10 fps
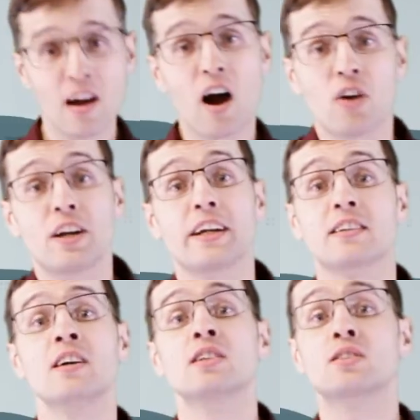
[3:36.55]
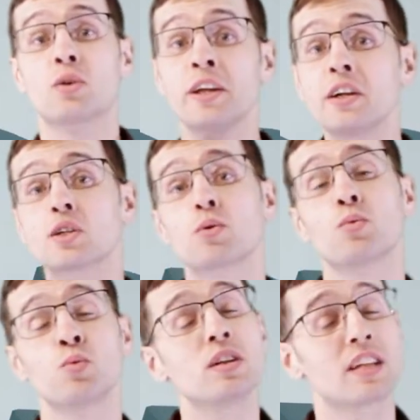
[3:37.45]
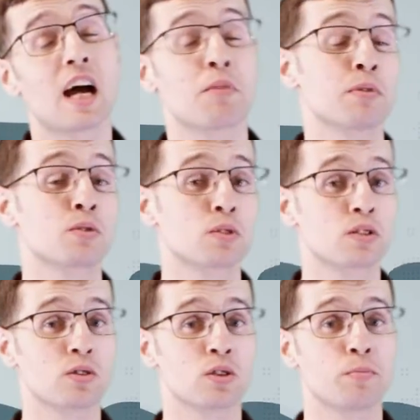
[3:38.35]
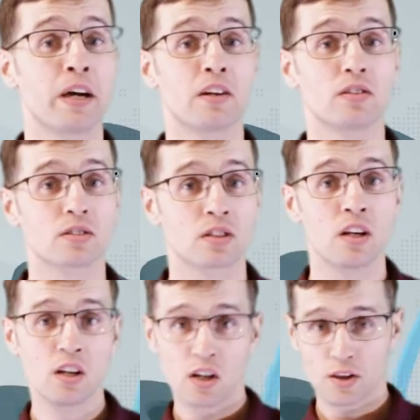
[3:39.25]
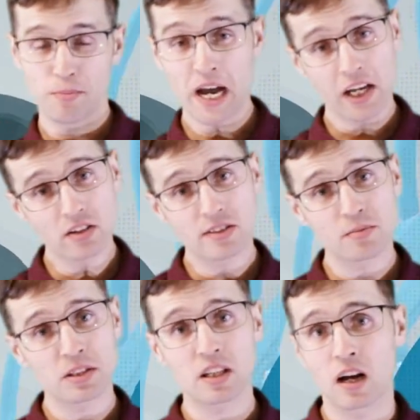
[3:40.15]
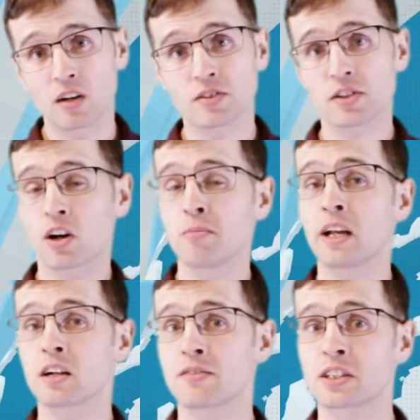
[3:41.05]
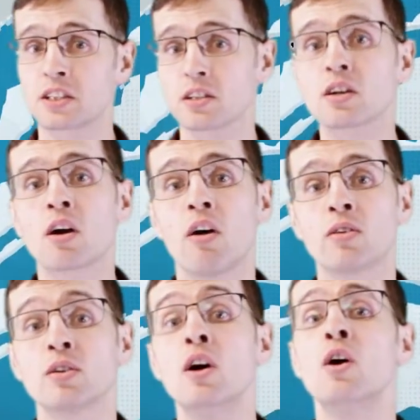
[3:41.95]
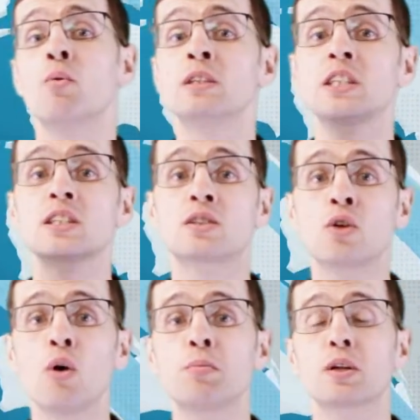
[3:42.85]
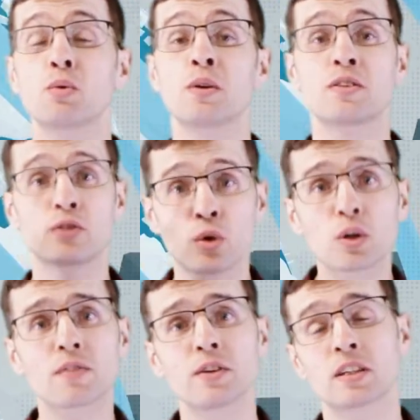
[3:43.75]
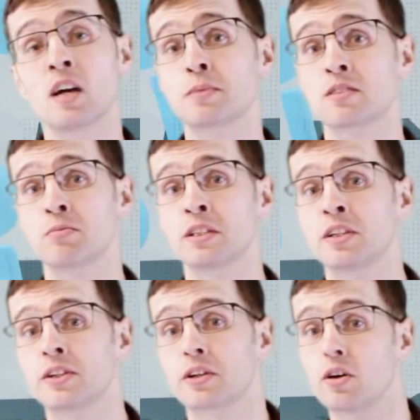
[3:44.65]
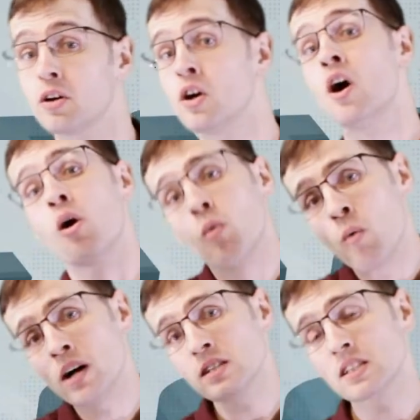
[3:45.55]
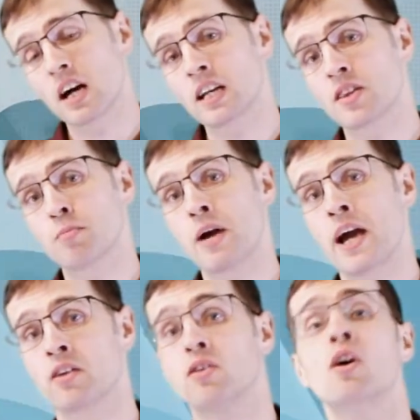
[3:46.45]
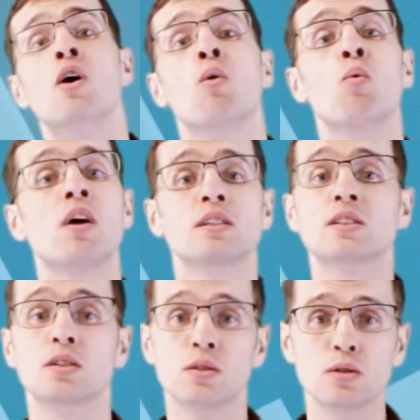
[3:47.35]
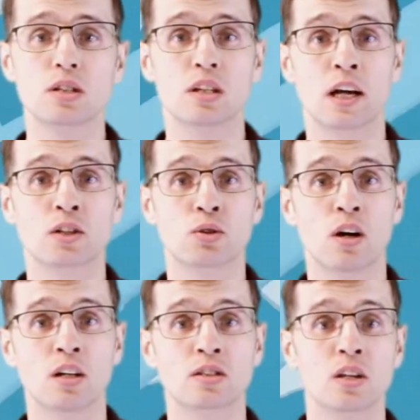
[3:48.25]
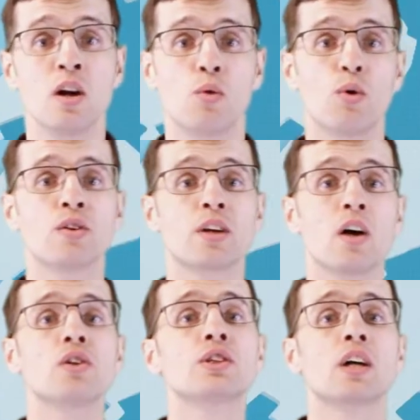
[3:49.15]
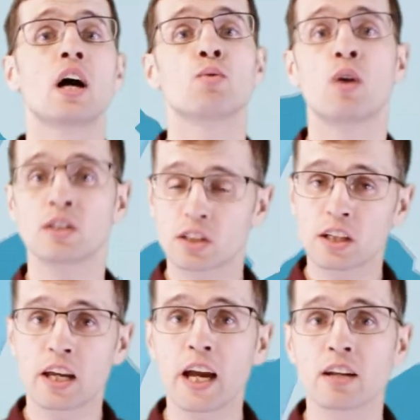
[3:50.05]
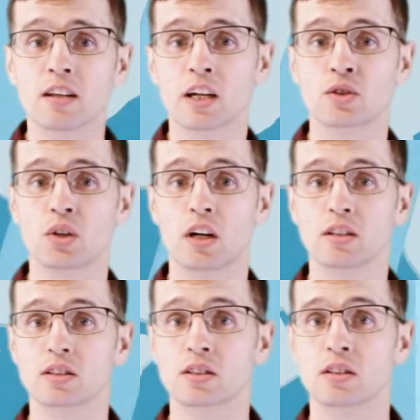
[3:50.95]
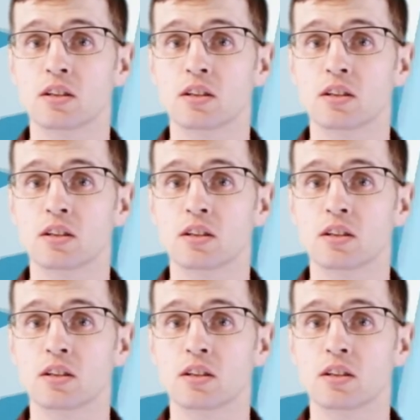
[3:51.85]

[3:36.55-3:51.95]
Alright, so here's what really happens with solar panels. The panels themselves are made out of silicone, which is doped with two different types of material. One side of the panel wants to lose electrons, while the other side wants to gain electrons.